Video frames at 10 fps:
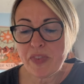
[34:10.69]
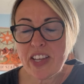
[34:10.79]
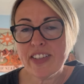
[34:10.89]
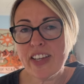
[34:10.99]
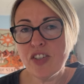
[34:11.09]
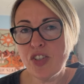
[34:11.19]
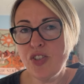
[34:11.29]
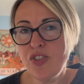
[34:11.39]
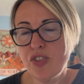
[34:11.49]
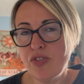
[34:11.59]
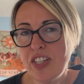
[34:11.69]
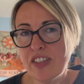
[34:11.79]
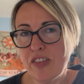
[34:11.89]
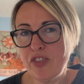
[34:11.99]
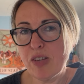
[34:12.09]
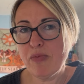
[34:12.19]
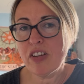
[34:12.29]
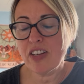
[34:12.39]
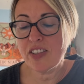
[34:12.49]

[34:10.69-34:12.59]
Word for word: is at two degrees of Gemini.